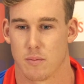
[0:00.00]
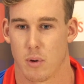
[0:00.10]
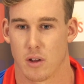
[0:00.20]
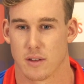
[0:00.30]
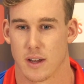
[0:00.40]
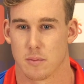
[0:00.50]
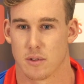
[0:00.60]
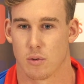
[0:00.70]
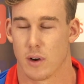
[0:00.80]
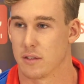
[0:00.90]
Both
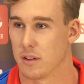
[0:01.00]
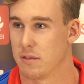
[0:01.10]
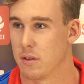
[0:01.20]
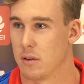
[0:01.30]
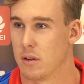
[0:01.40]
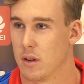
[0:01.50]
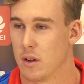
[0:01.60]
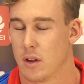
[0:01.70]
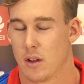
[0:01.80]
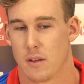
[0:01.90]
teams always lift for
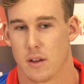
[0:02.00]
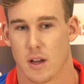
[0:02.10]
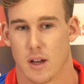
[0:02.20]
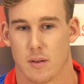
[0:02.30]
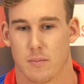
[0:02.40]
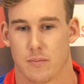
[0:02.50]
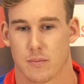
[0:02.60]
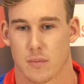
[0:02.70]
the